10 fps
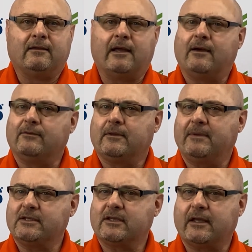Now, the
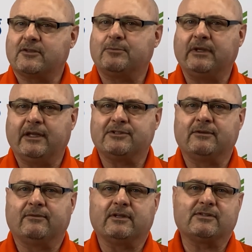basic explanation
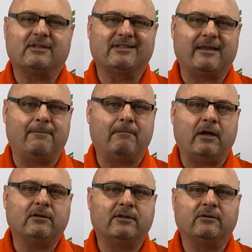of this is that
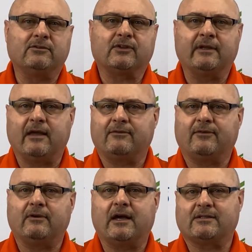molecules can have
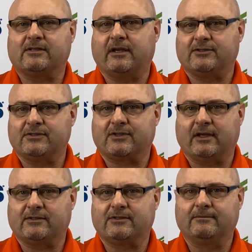different oxidation
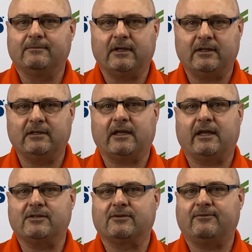states, and in the
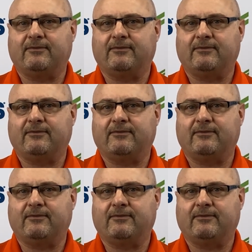case of